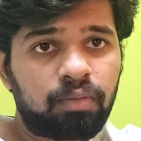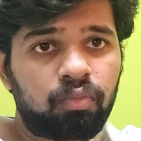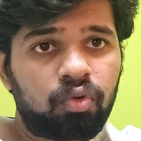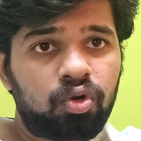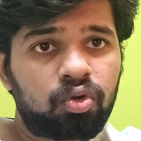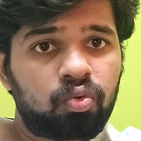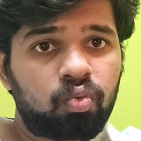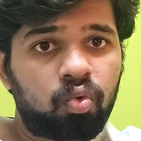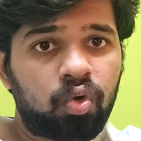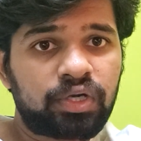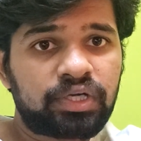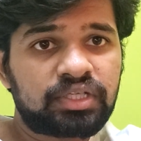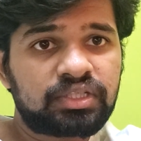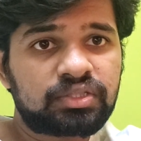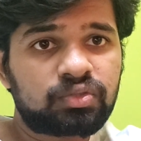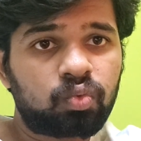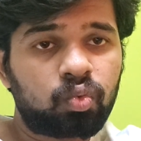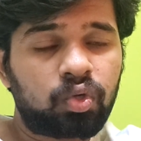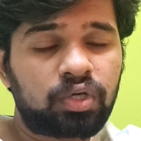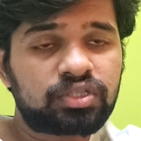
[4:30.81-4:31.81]
about
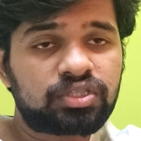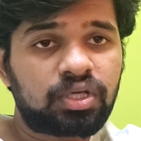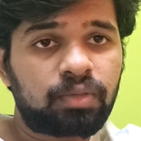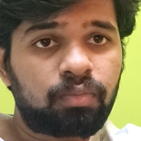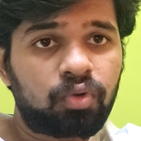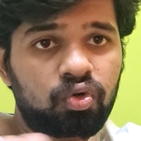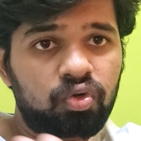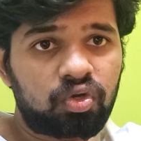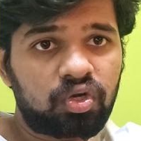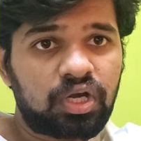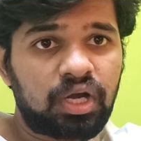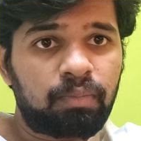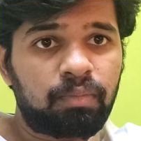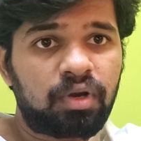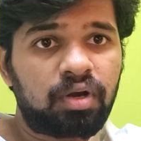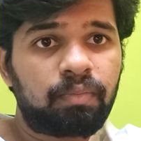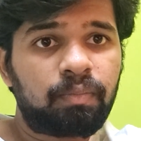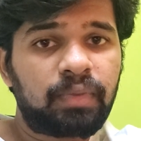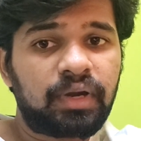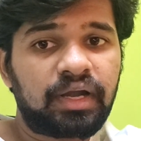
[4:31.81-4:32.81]
what's about to
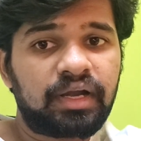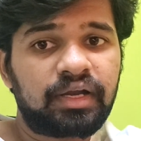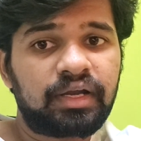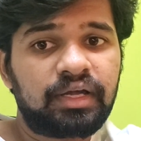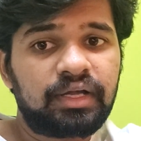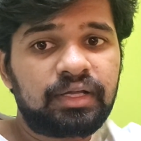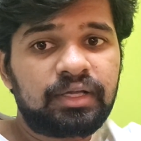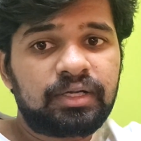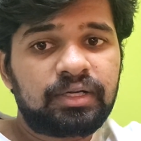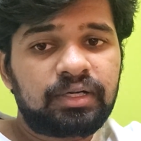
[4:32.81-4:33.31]
come up, and